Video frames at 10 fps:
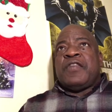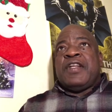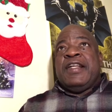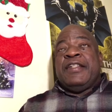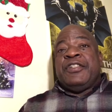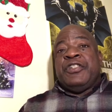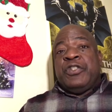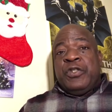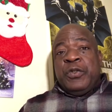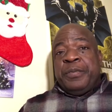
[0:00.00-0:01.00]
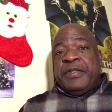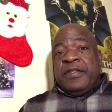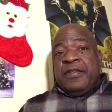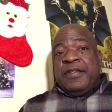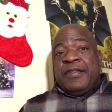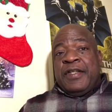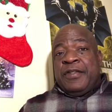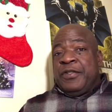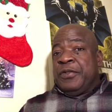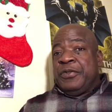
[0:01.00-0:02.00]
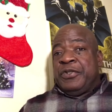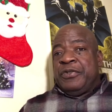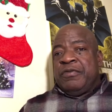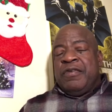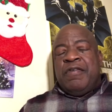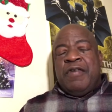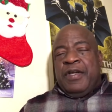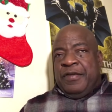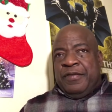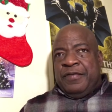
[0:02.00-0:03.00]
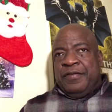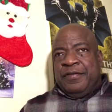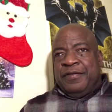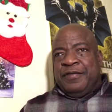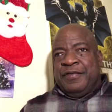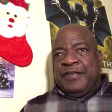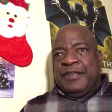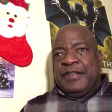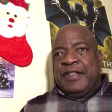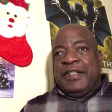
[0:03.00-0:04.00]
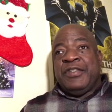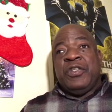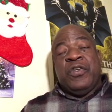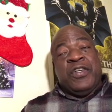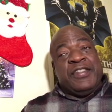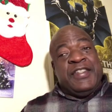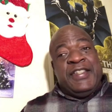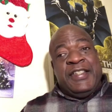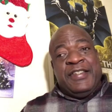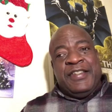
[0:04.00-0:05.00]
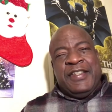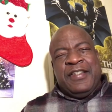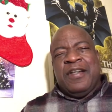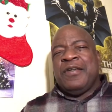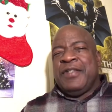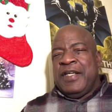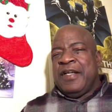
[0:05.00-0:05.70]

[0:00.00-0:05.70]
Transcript: is he stupid? As I told you, no. Is he narcissistic? Oh yeah,